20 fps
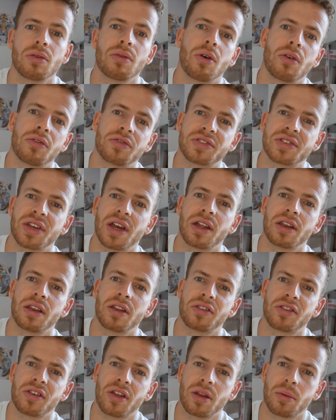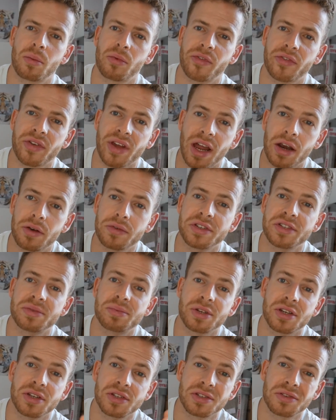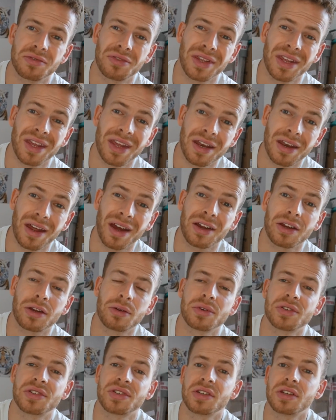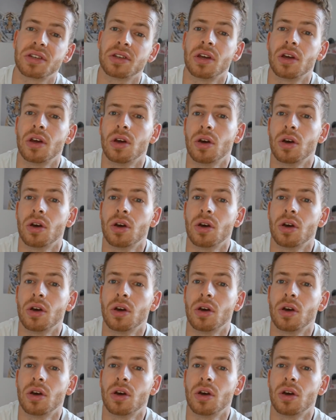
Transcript: offset a certain number of calories because of the inaccuracy